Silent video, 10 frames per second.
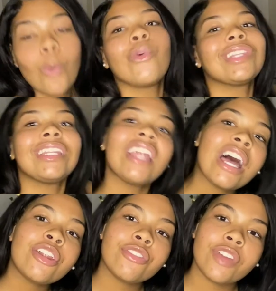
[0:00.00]
with
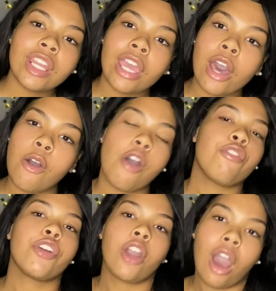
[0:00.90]
another video
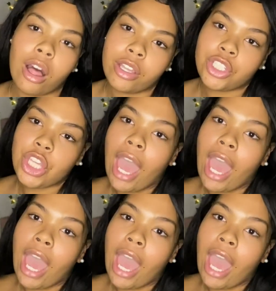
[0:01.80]
for college